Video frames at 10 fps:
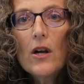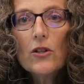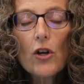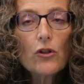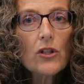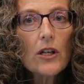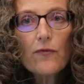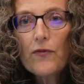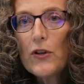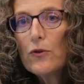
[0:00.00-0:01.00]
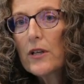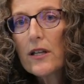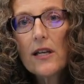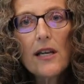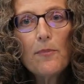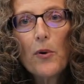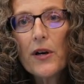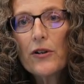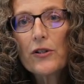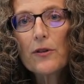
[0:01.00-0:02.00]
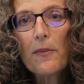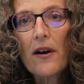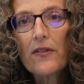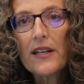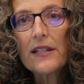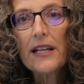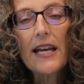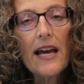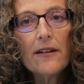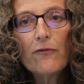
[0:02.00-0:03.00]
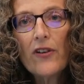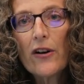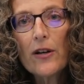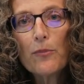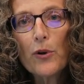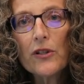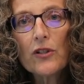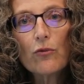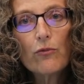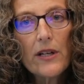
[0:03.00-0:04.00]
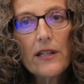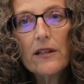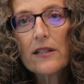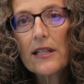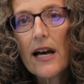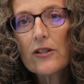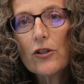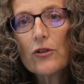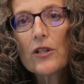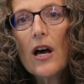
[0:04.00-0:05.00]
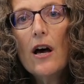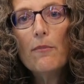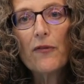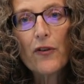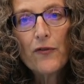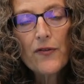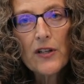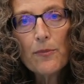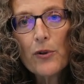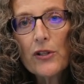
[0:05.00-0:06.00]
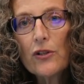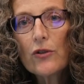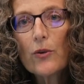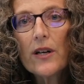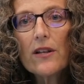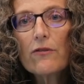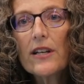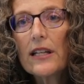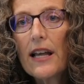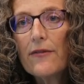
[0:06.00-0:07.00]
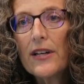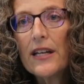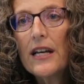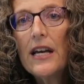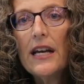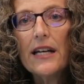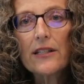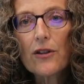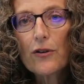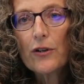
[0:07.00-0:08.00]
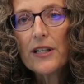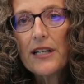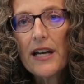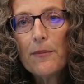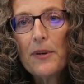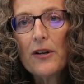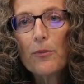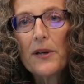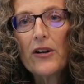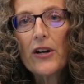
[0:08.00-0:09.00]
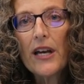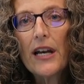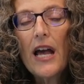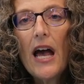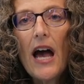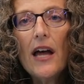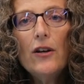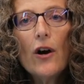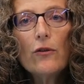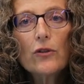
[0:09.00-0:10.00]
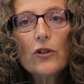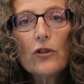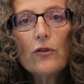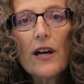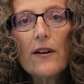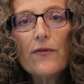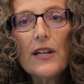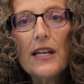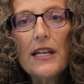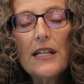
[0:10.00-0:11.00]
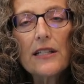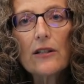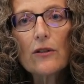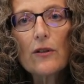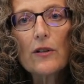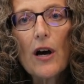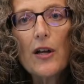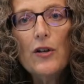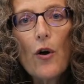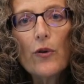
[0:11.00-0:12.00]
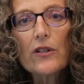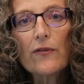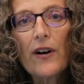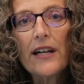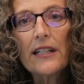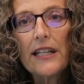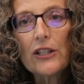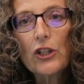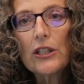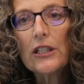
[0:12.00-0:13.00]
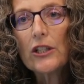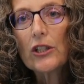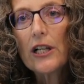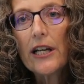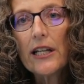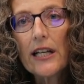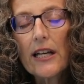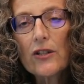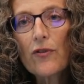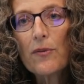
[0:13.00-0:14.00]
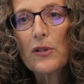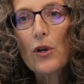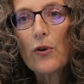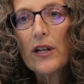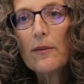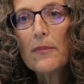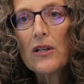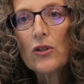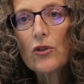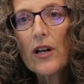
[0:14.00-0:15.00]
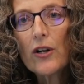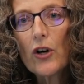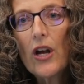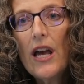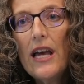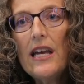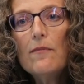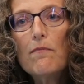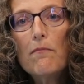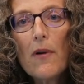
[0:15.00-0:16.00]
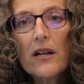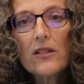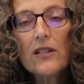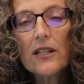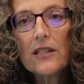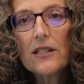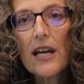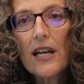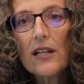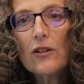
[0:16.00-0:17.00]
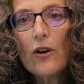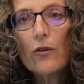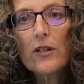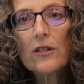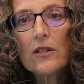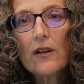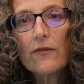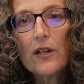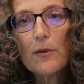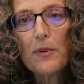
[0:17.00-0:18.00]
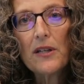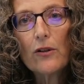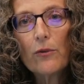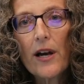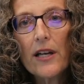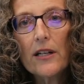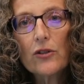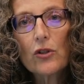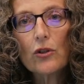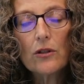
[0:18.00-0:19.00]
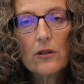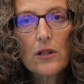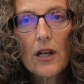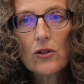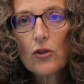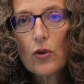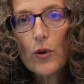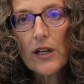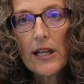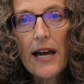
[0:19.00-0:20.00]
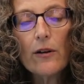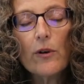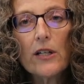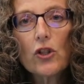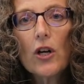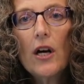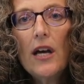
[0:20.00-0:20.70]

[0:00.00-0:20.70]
So just a few key pointers about these. Again, very important to read the statutes, but for 15.2-2311, it's a 30-day appeal period. And note too that if it is a notice of violation that your client gets from the zoning administrator, it must contain notice of the appeal right and certain statutory language.